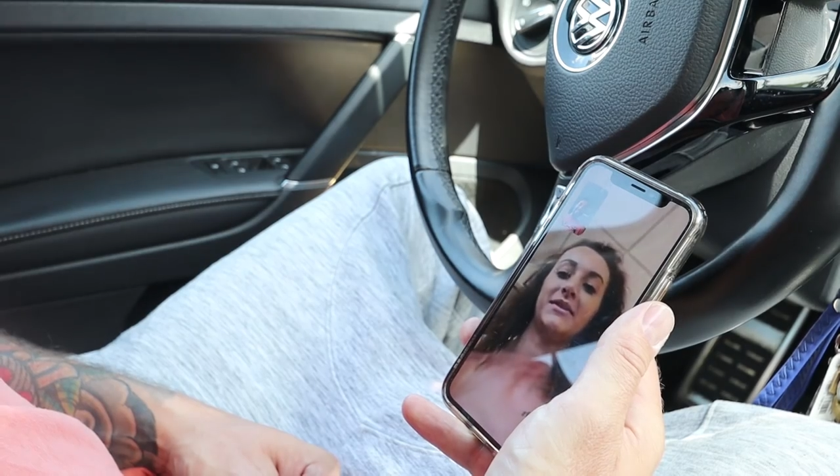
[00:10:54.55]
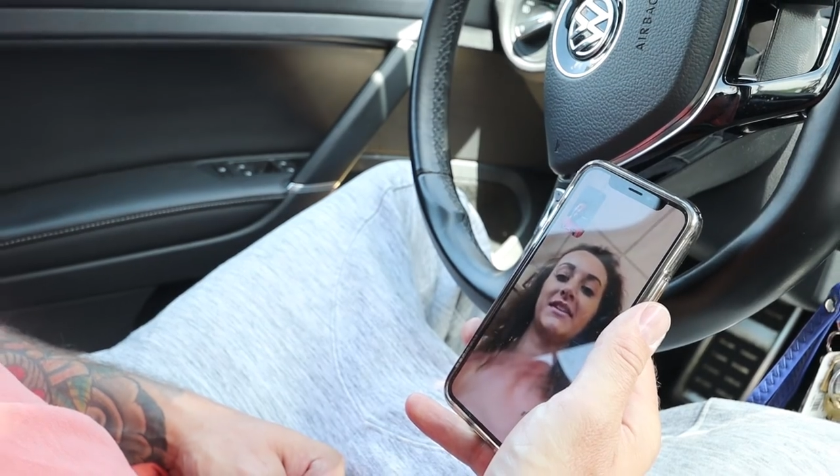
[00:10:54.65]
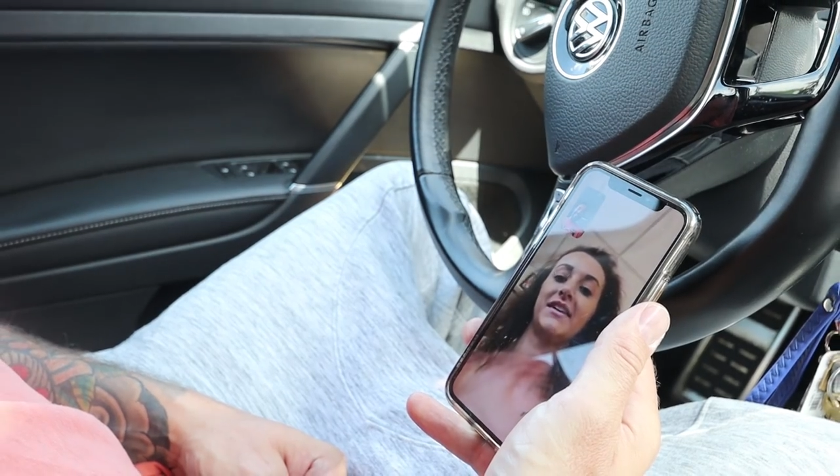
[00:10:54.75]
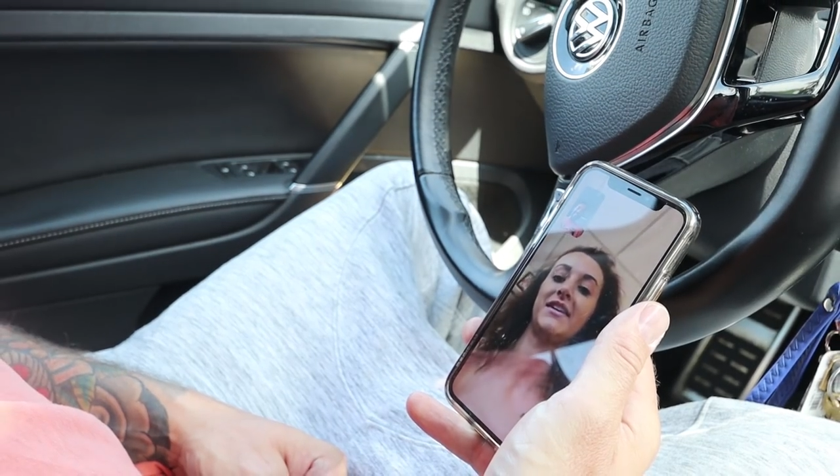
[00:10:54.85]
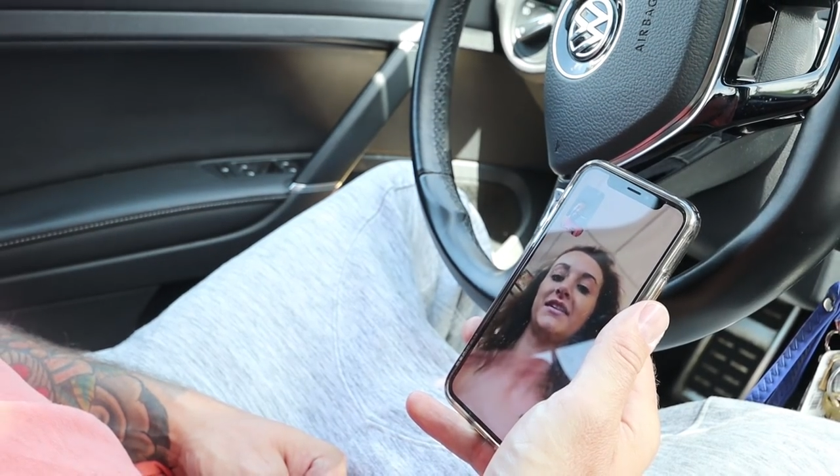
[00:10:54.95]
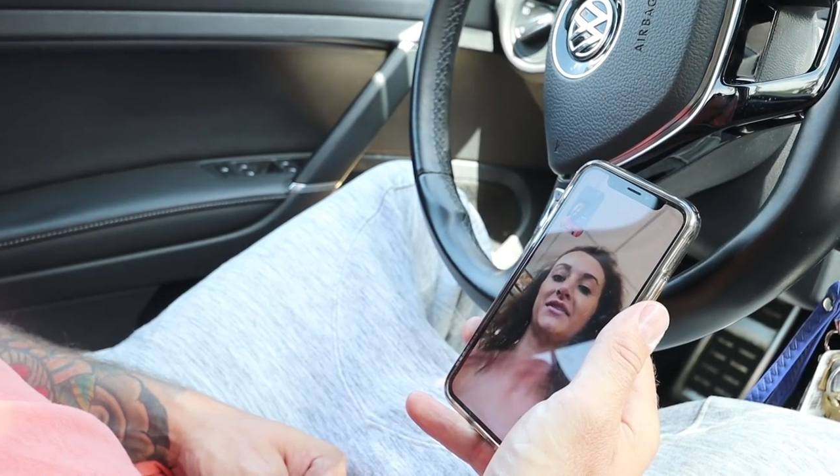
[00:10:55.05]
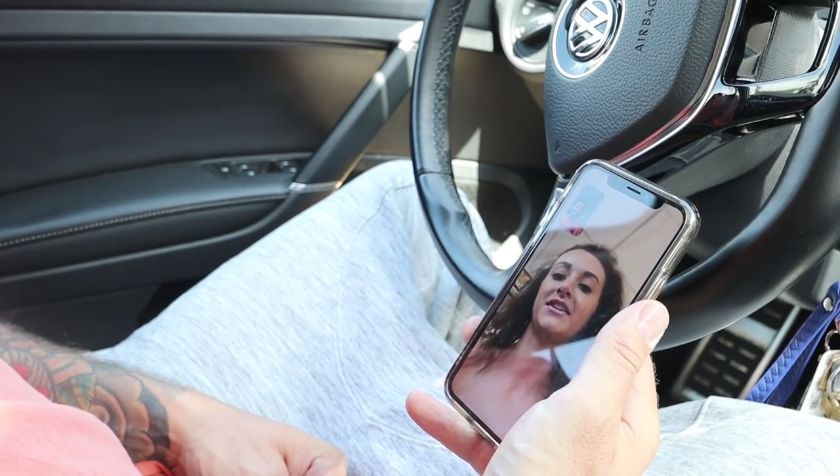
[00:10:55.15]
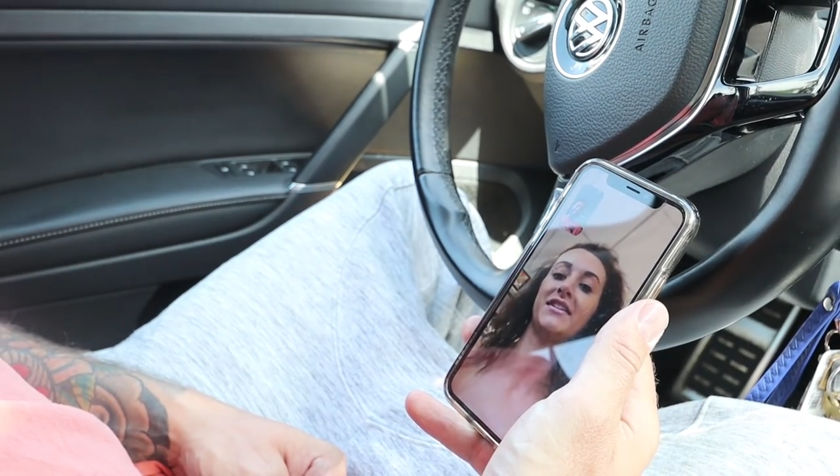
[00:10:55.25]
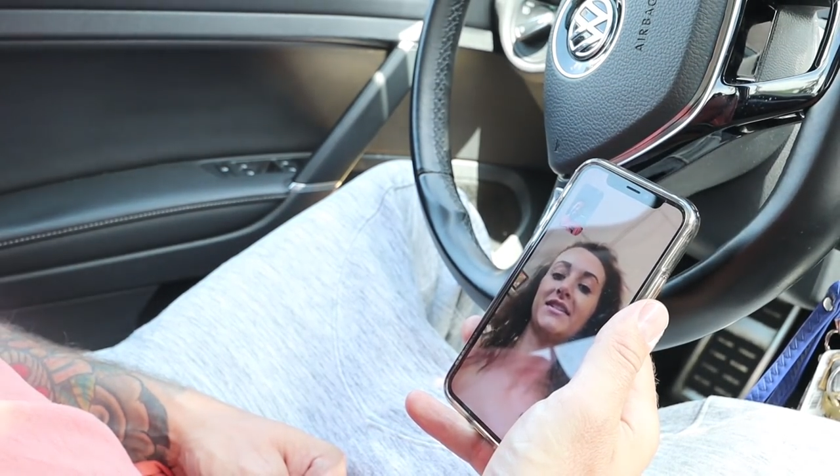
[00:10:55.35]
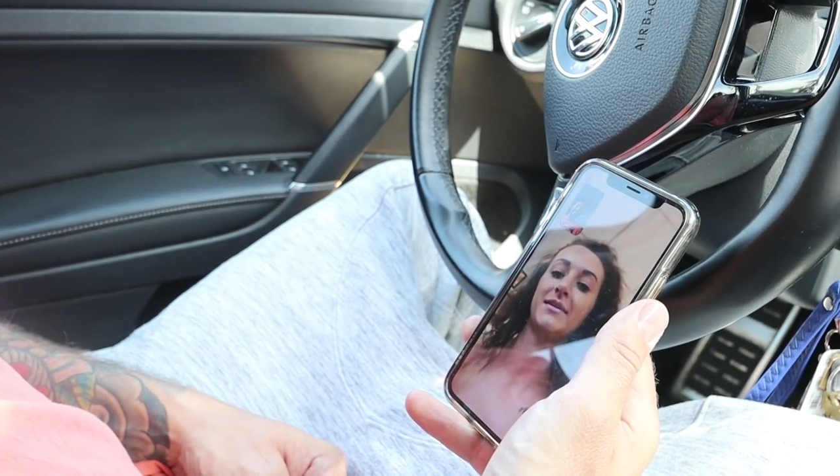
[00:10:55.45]
he was like
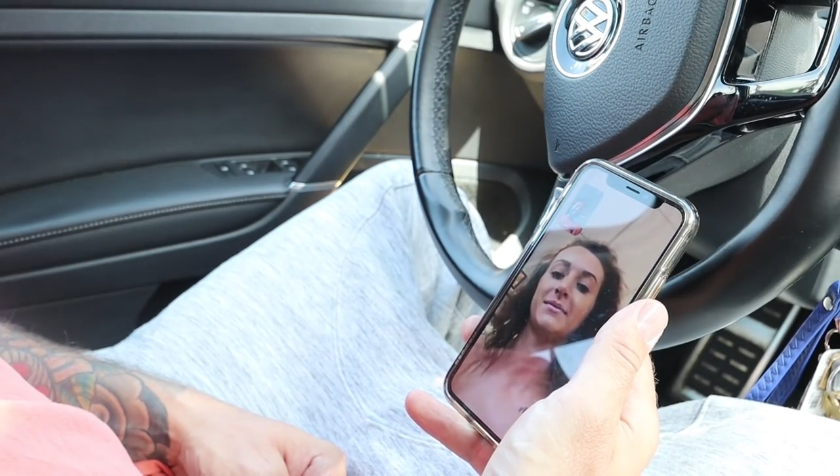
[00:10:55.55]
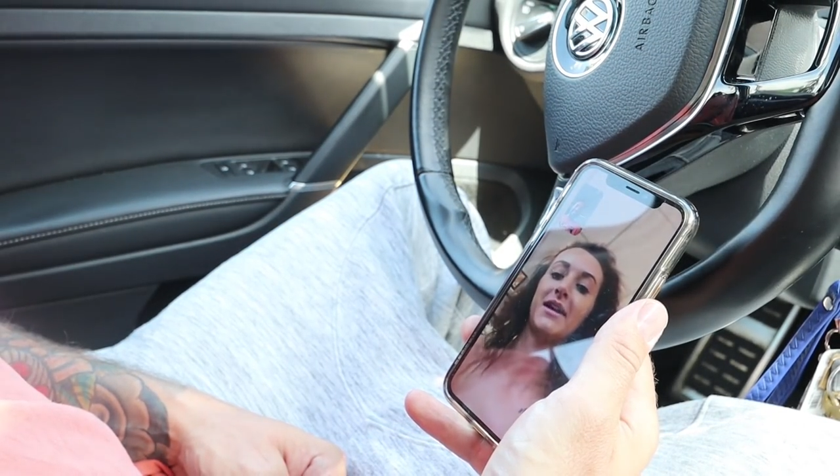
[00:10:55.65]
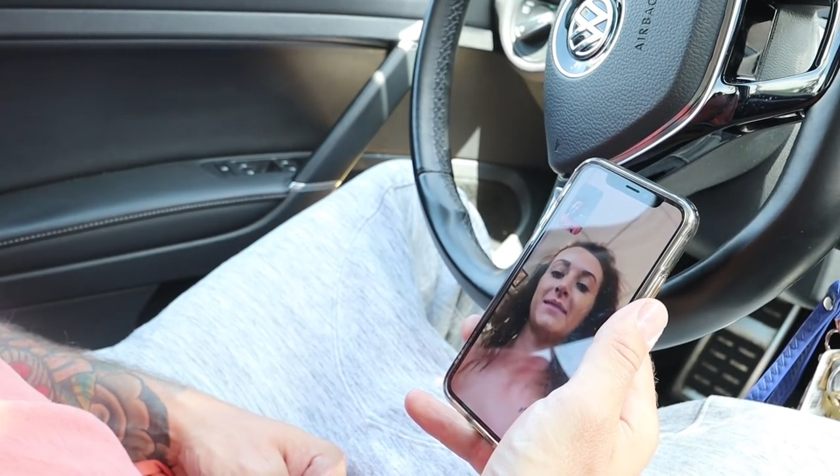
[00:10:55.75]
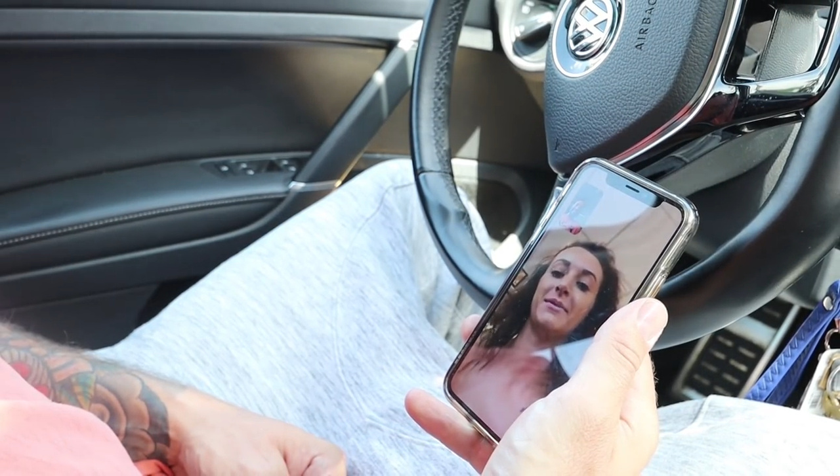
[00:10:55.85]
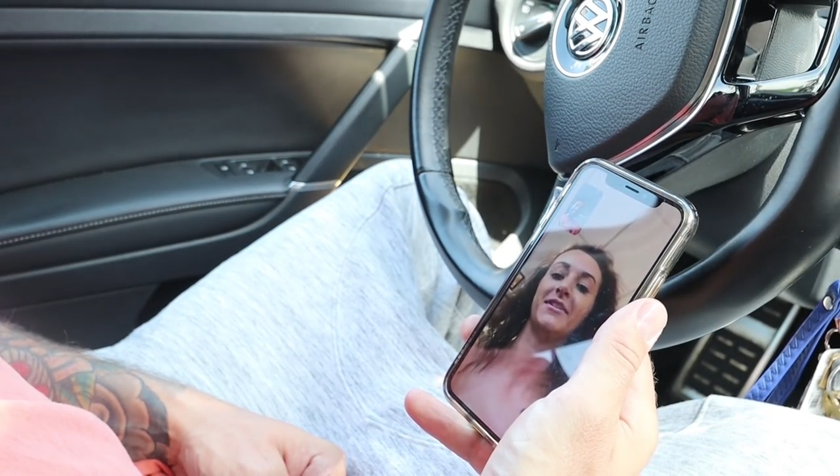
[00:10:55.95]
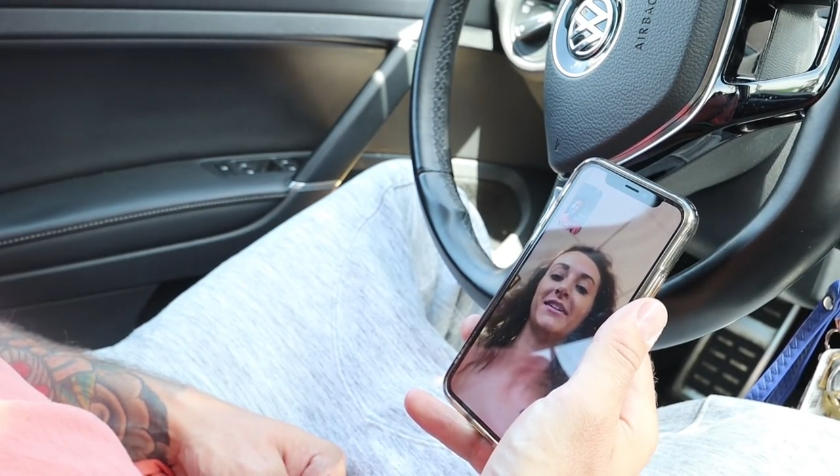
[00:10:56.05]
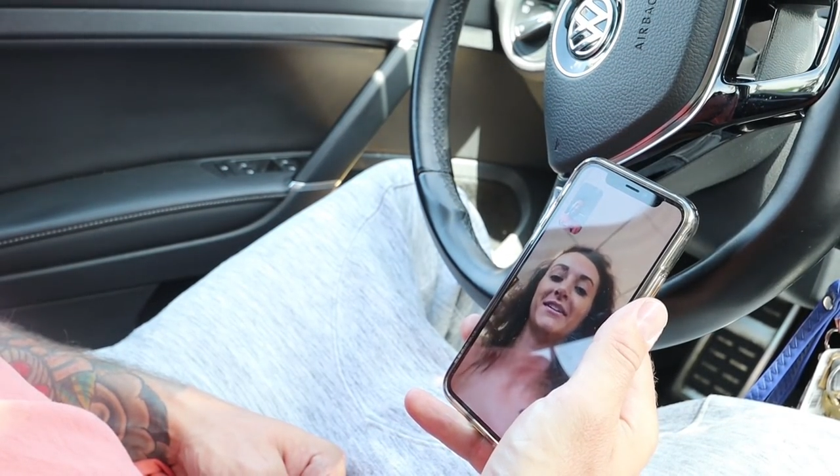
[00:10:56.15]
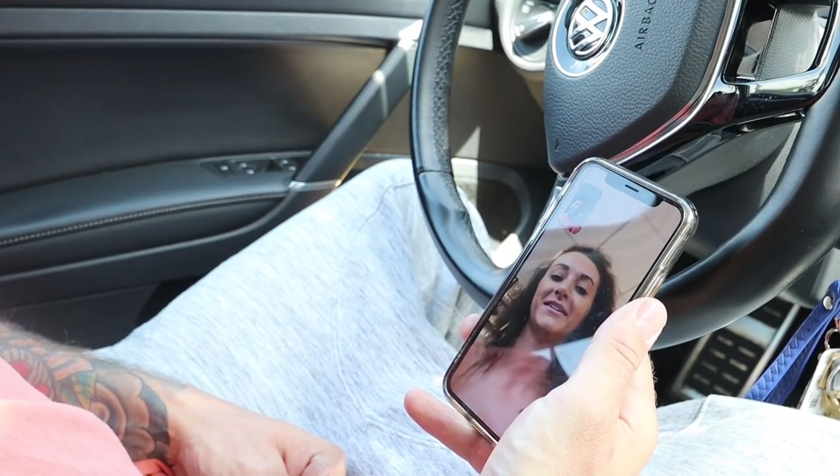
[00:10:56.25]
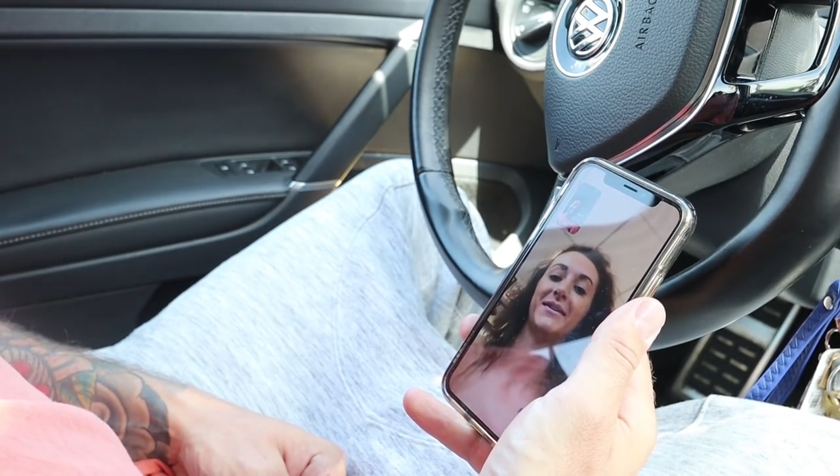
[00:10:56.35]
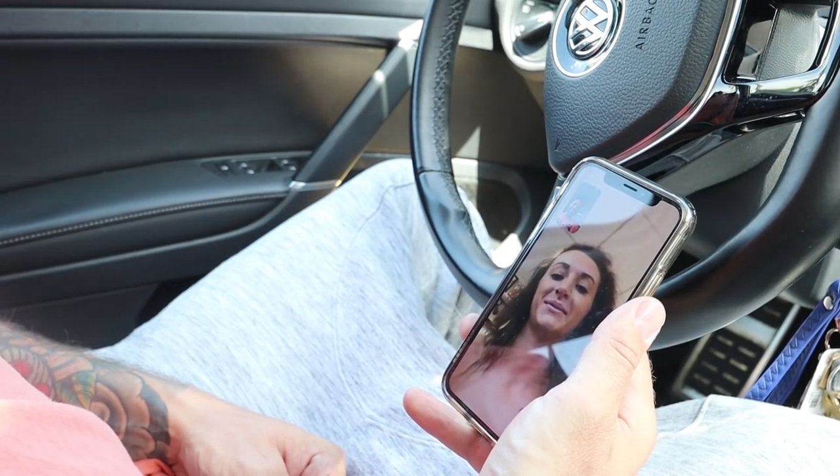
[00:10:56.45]
giving it some type of look,